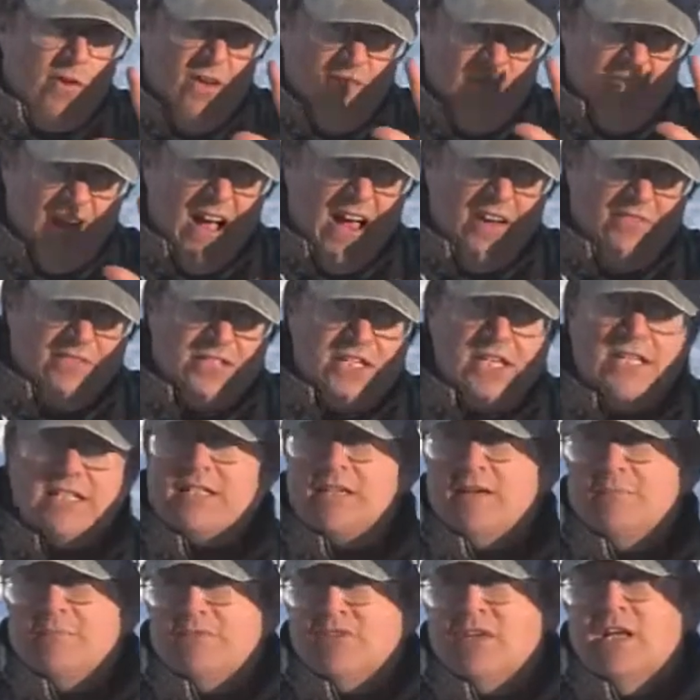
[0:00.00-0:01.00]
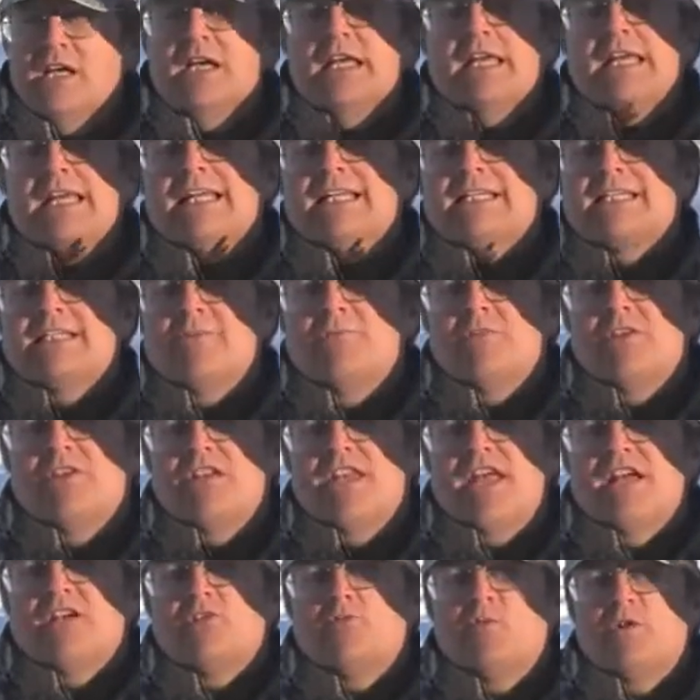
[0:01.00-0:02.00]
have 5 systems, it's some of the
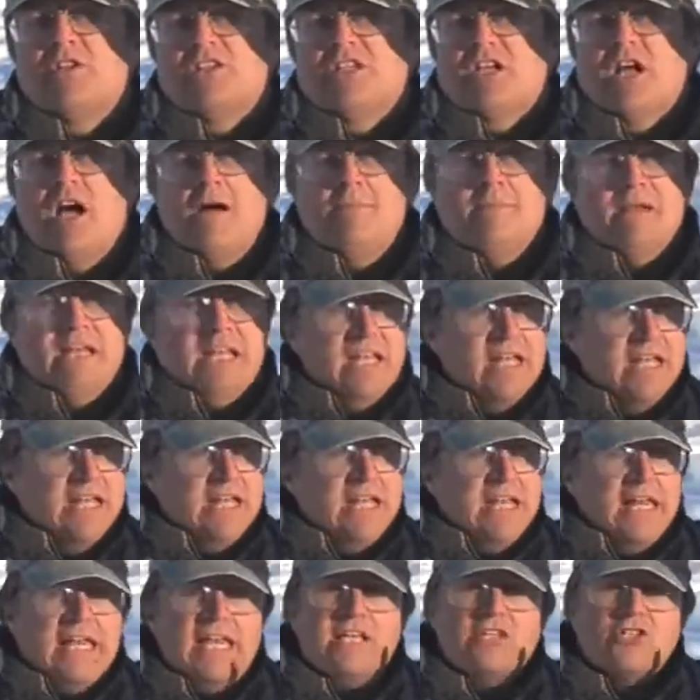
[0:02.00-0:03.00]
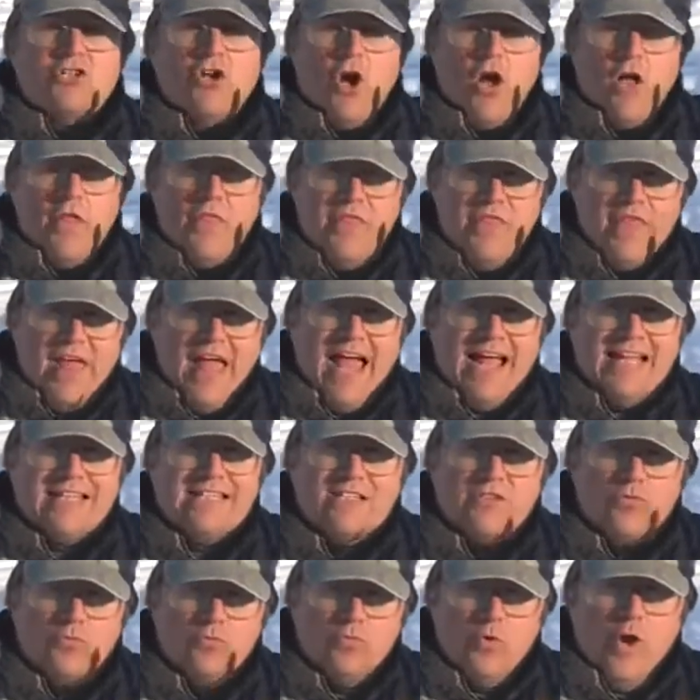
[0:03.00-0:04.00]
next ones coming, he saw
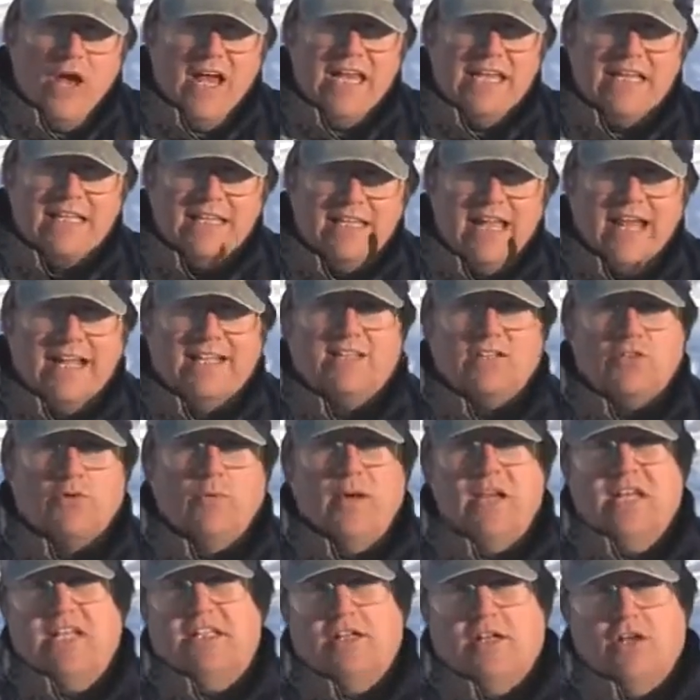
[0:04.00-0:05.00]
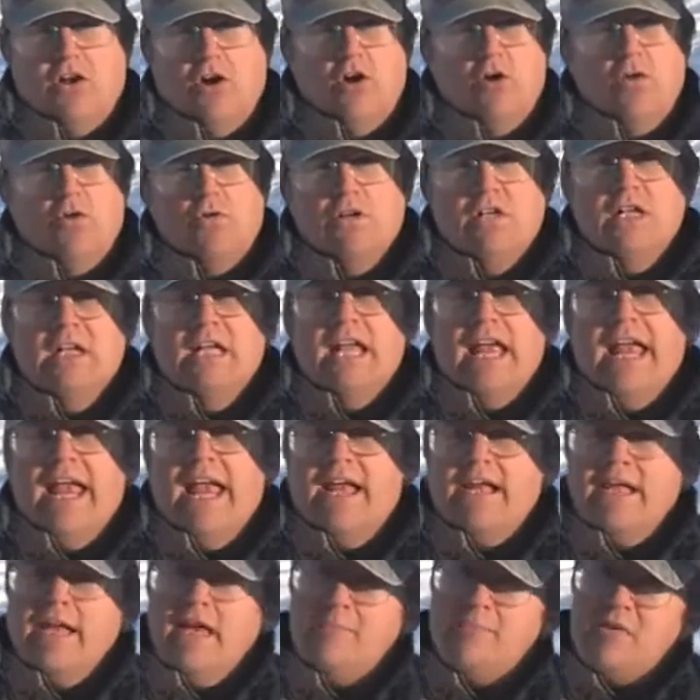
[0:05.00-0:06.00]
that's right, that's the way to go.
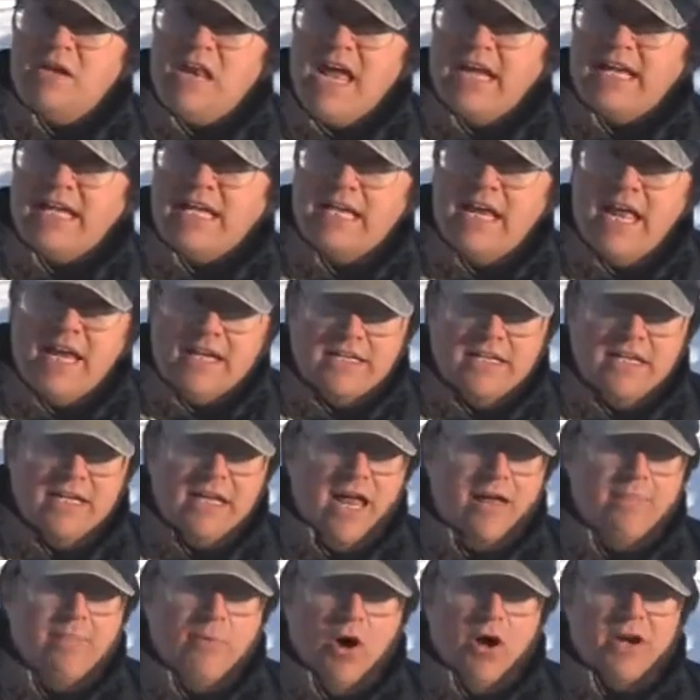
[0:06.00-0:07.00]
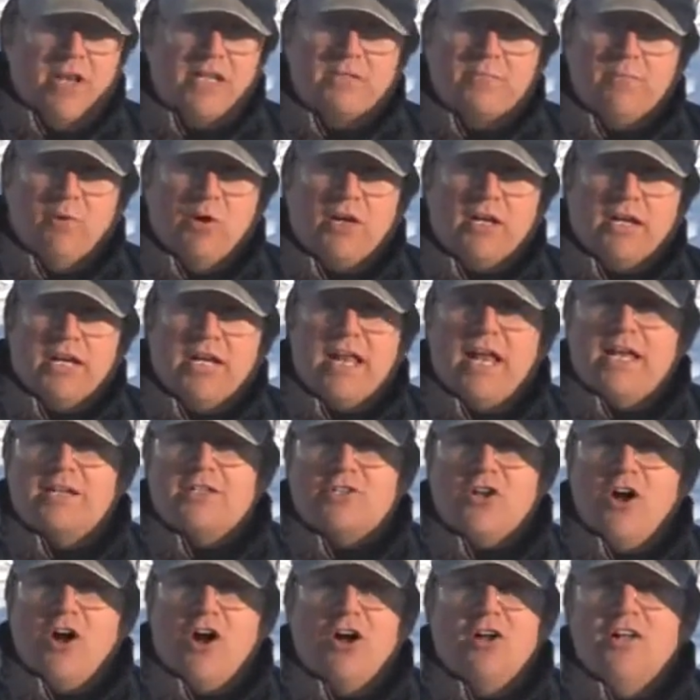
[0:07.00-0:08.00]
And him and I connected, I bought his book, and I
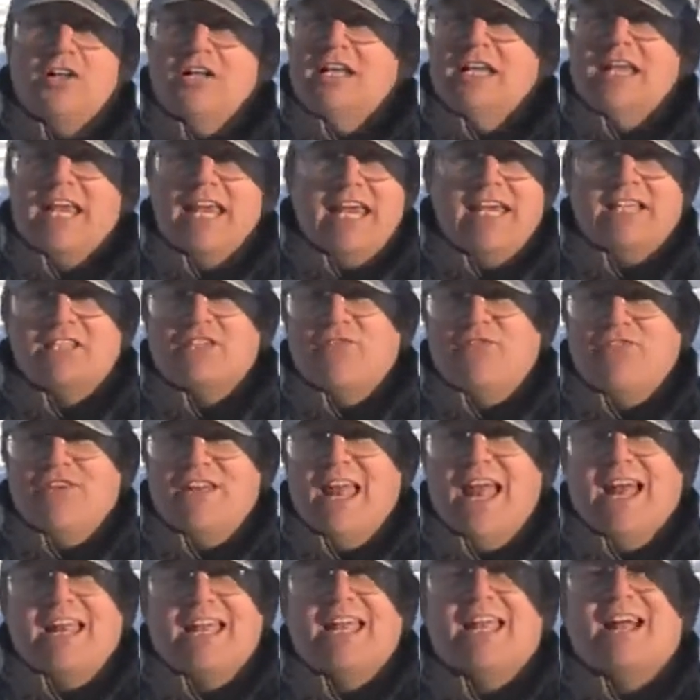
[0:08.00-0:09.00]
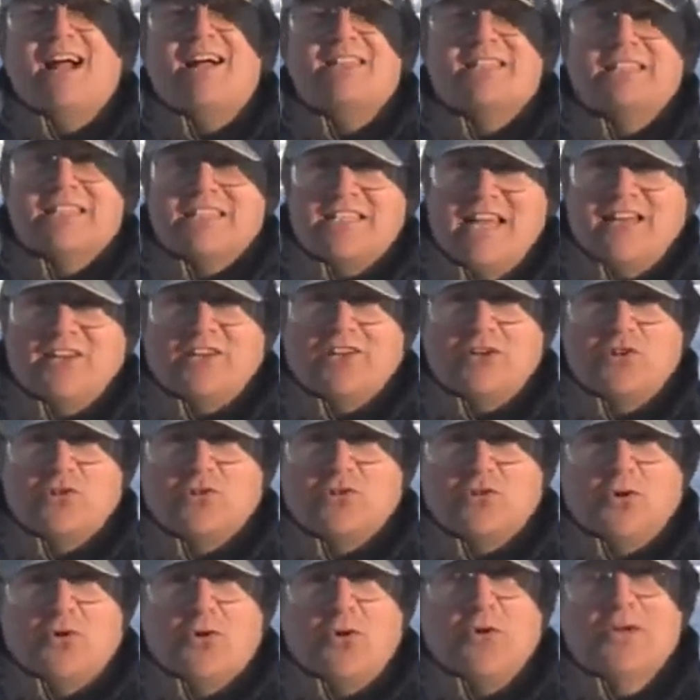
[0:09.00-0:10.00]
saw he's a fanatic on scent
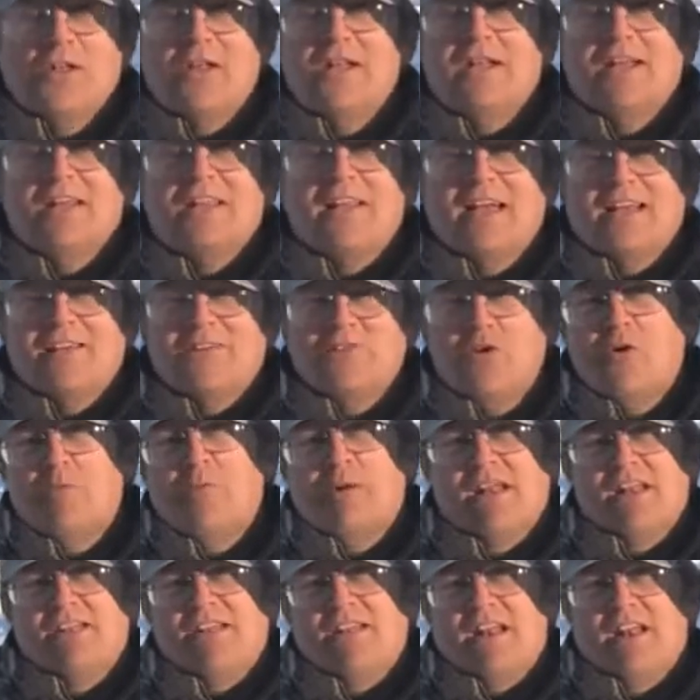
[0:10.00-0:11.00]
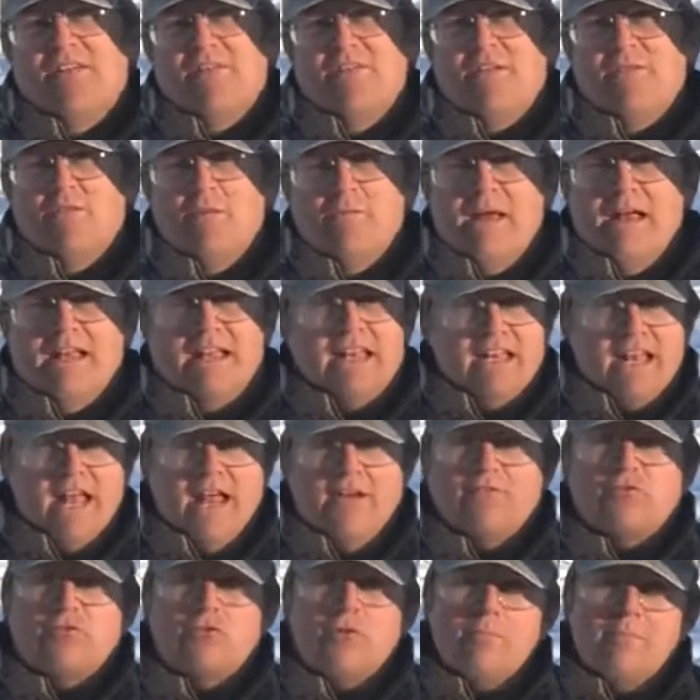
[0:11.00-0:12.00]
control like nobody that I've ever met, and I
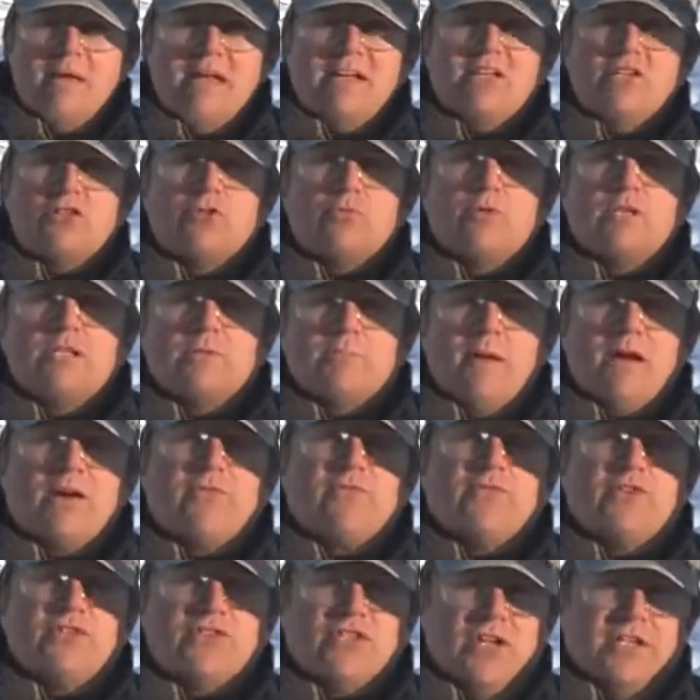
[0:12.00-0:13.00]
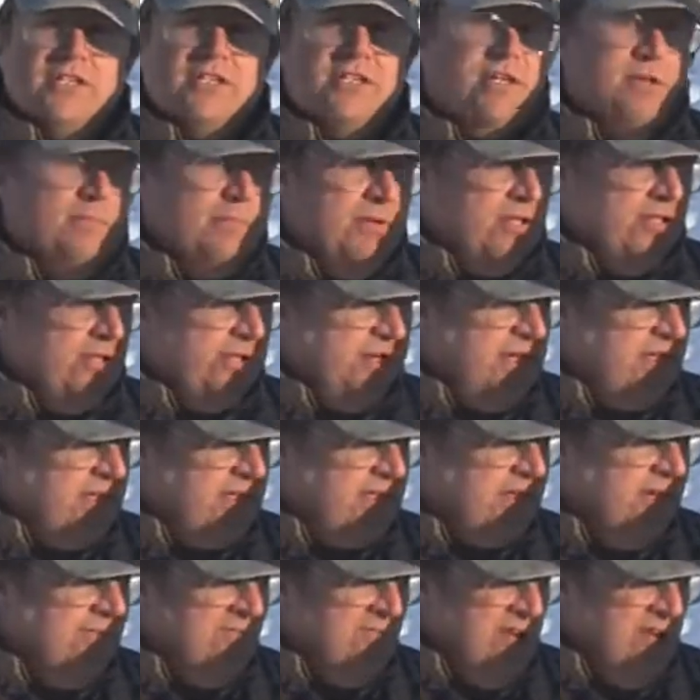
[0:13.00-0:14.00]
have tremendous respect for his hunting abilities.